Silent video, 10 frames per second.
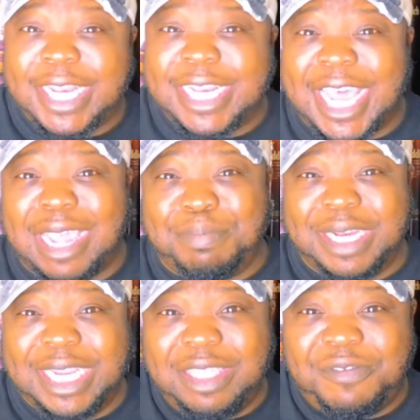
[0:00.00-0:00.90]
that I
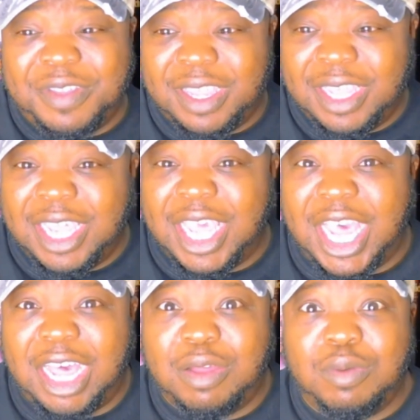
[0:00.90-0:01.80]
believe
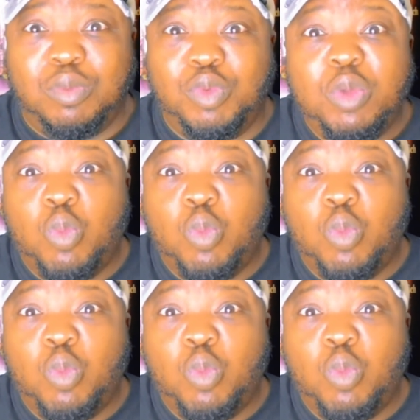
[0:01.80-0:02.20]
we